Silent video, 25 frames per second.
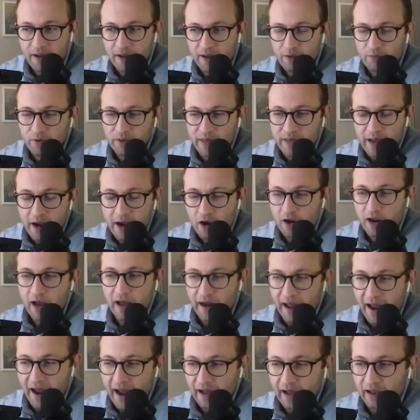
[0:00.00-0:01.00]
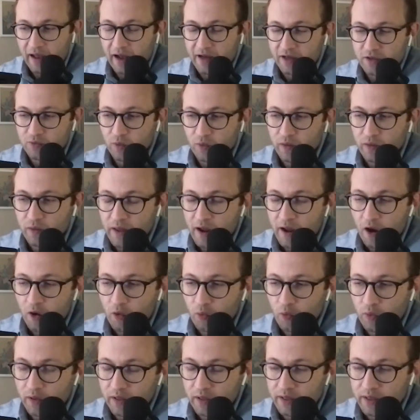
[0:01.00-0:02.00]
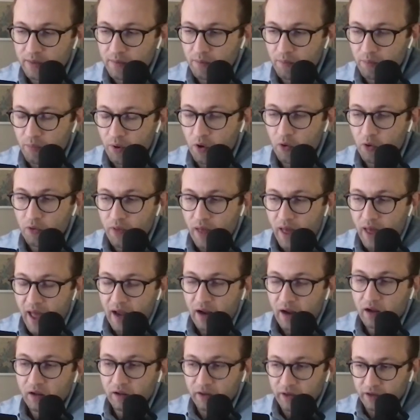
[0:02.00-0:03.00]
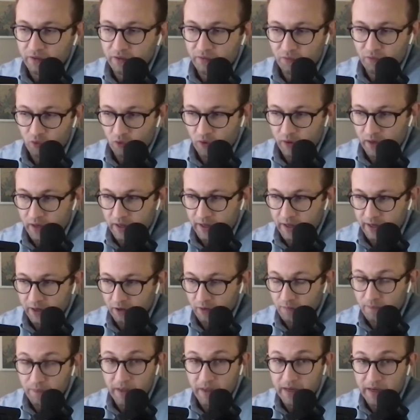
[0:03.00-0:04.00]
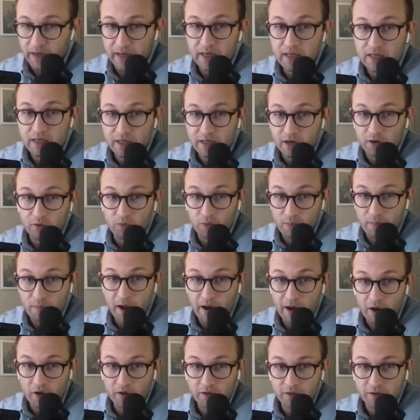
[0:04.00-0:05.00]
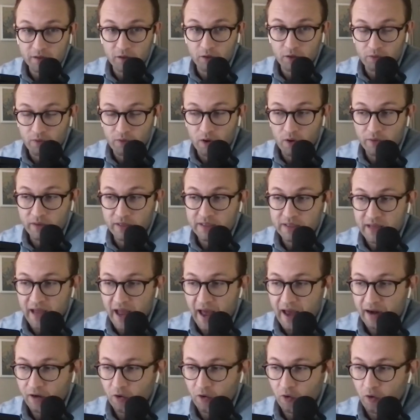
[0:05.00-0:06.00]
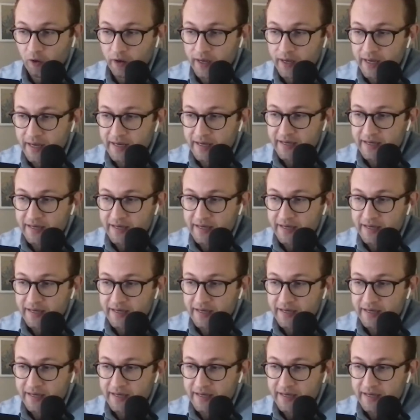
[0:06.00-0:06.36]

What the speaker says: but they are not allies. What they are really both angling for here, and India we might also throw in this category,